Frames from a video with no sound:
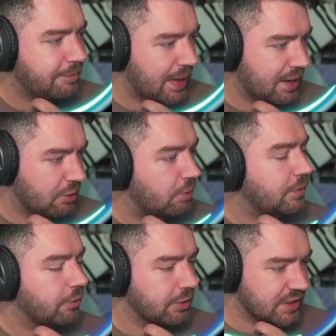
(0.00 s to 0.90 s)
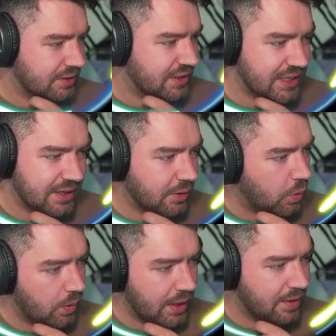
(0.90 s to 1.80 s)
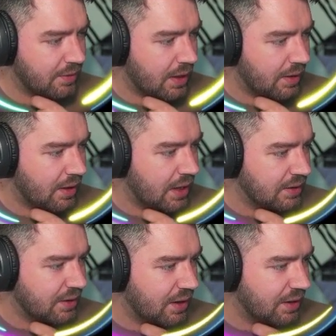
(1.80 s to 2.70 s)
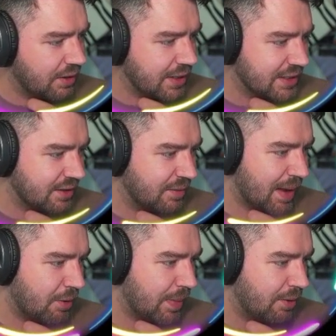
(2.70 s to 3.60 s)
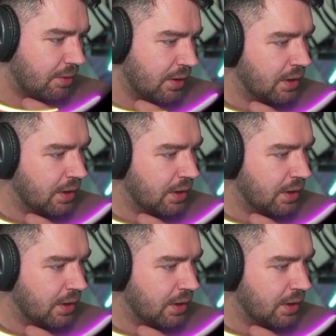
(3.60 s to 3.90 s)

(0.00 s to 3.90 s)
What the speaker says: panel, we've already seen quite a nice amount about.